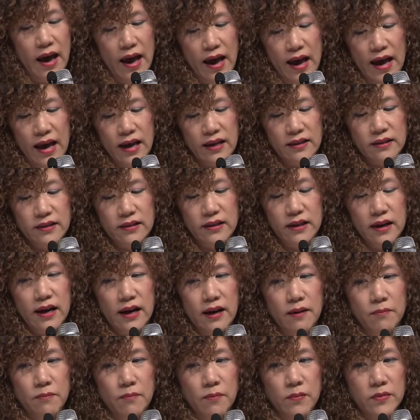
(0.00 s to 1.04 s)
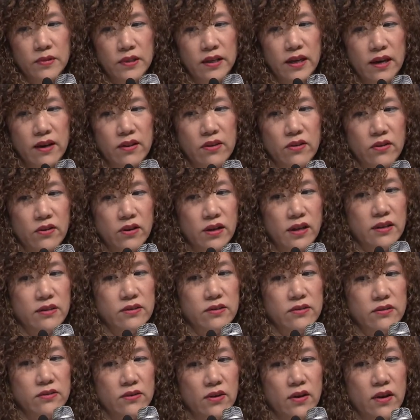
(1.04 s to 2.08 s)
And um, the other
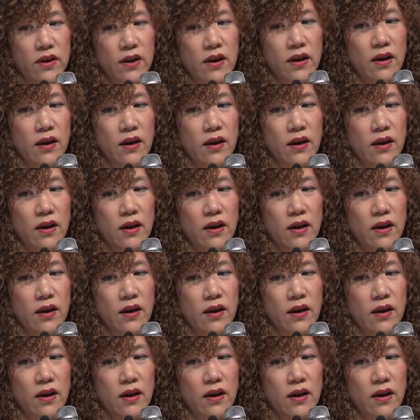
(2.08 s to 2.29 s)
is,